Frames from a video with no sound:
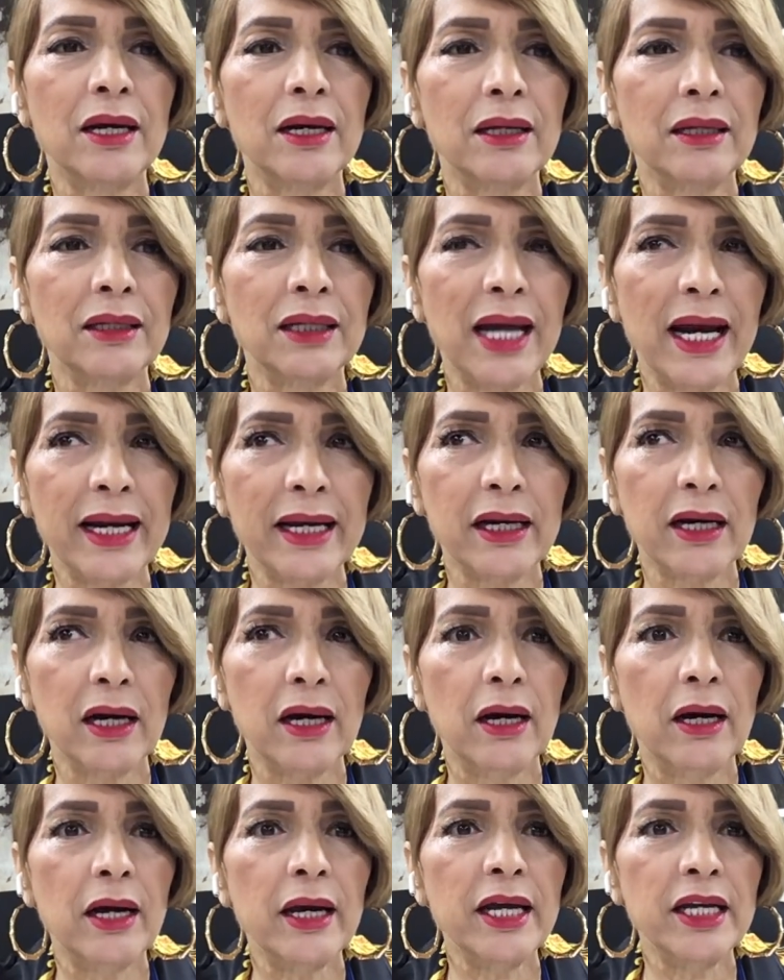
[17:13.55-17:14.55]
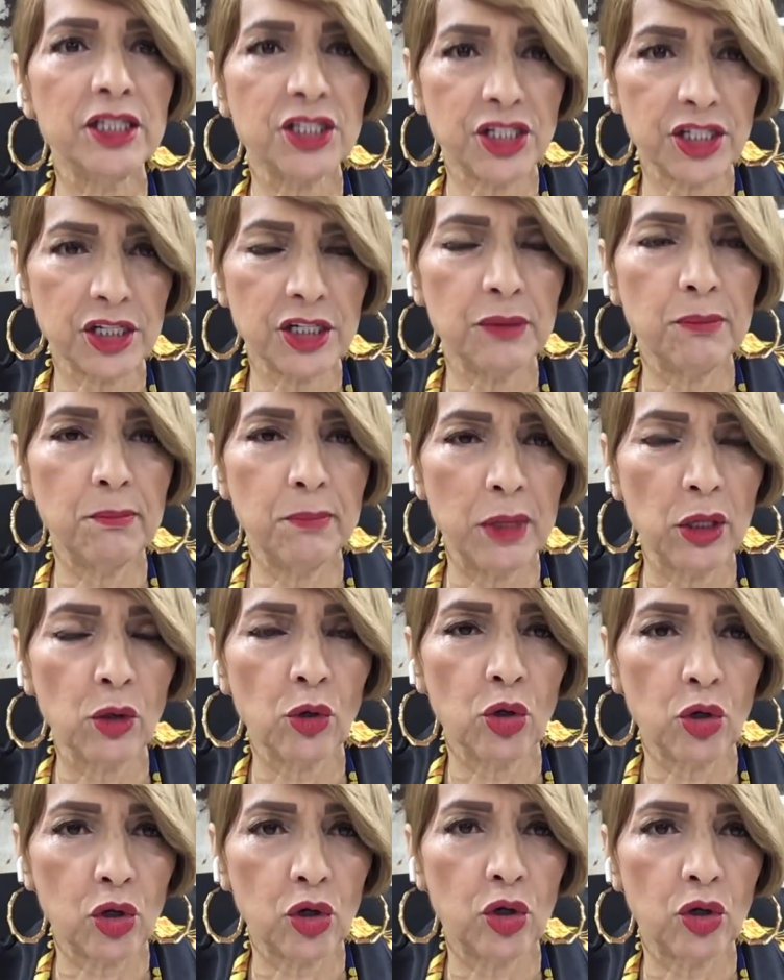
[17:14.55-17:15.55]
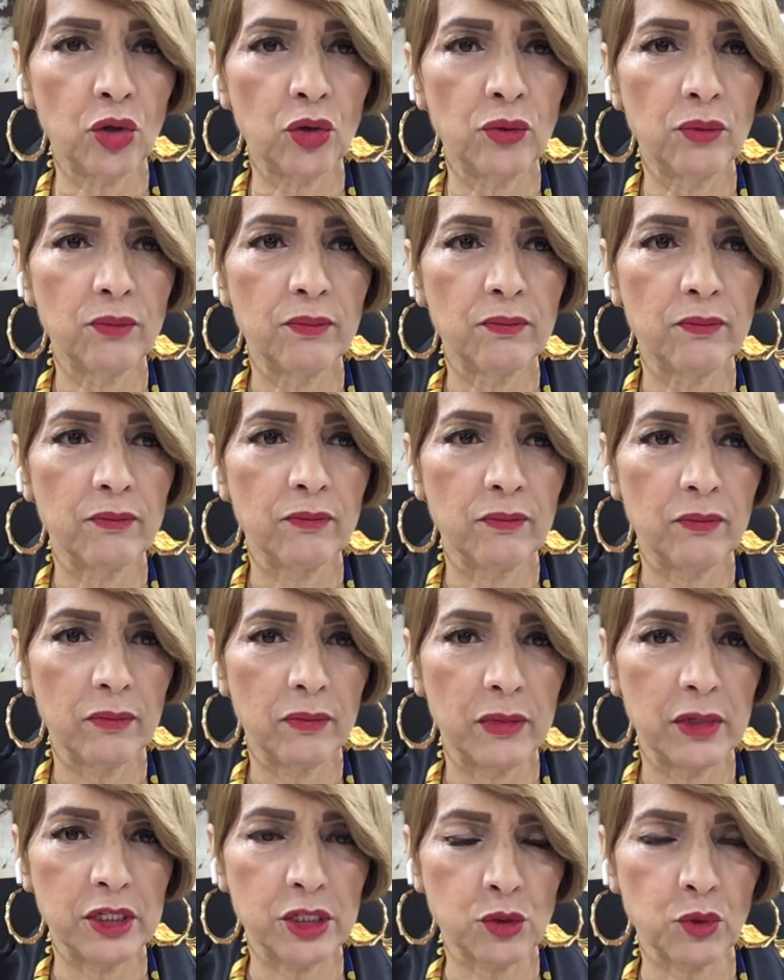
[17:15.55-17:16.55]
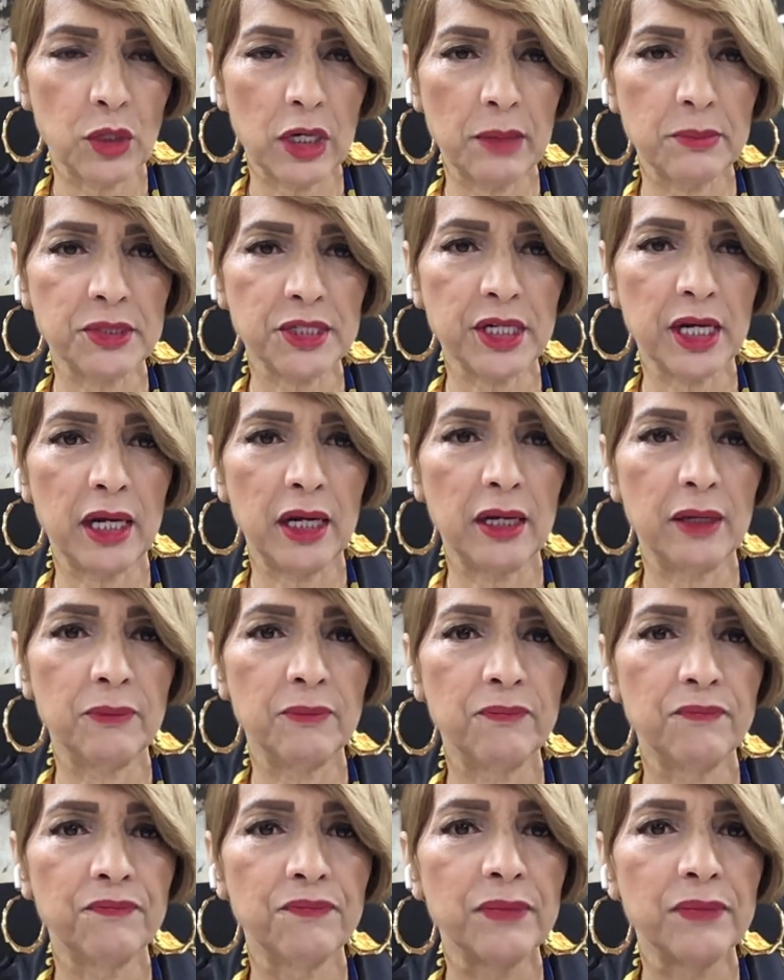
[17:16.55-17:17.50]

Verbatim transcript: like an instant miracle is what I'm saying.